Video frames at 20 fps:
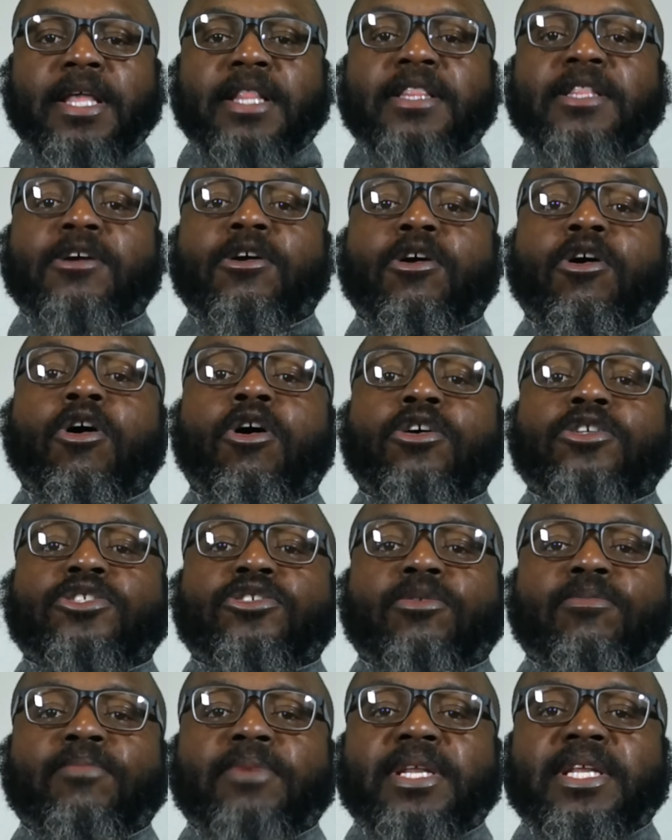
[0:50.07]
There are
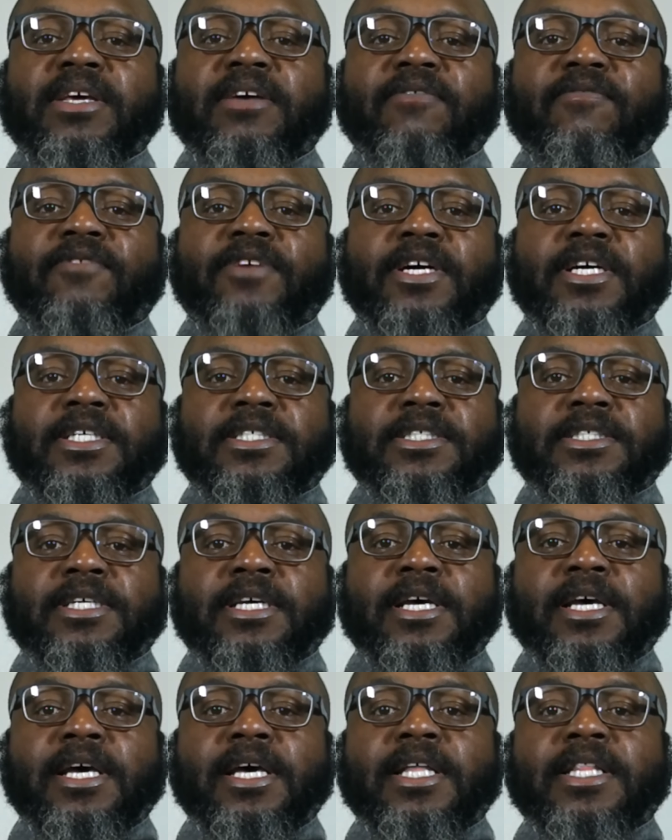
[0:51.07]
also many of us
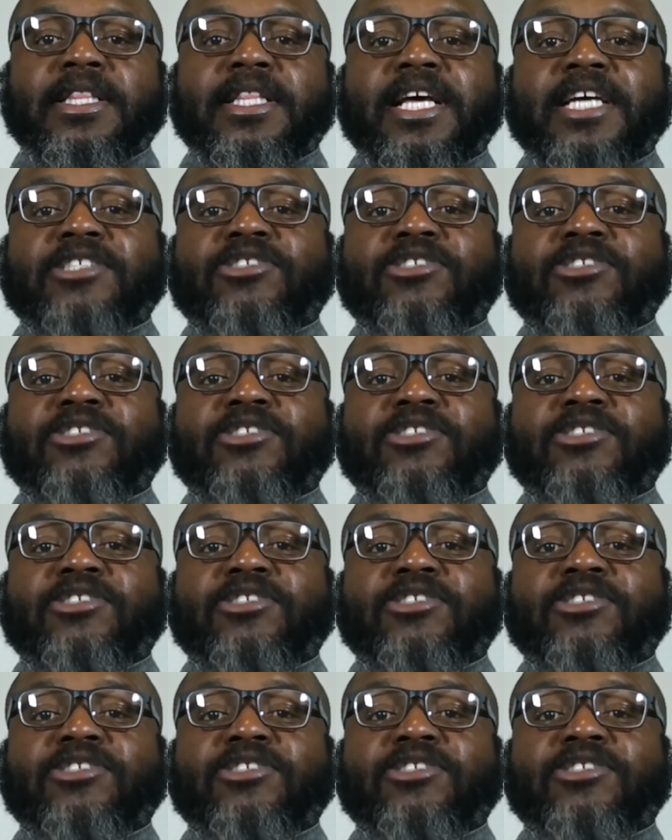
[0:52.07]
that